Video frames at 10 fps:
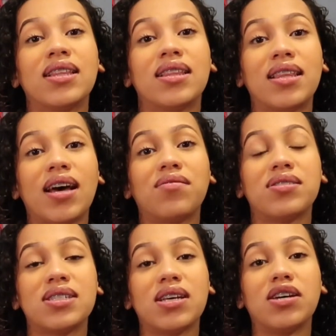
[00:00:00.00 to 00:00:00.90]
that
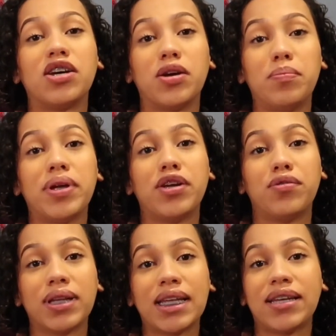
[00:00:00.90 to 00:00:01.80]
was a big
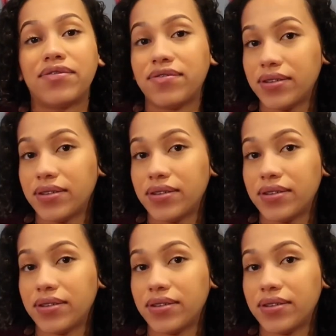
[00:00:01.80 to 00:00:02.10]
relief.